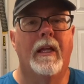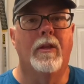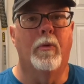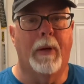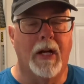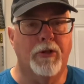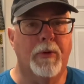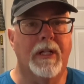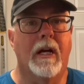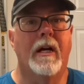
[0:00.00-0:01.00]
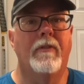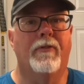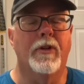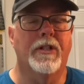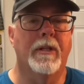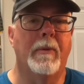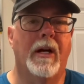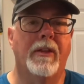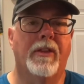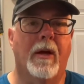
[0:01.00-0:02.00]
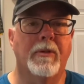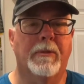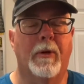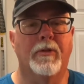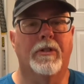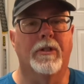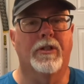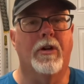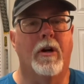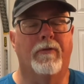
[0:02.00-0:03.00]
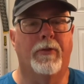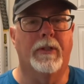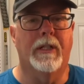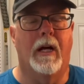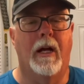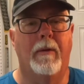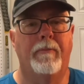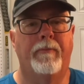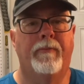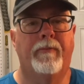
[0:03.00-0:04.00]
The repairs were done first of the month. I was supposed to start full time.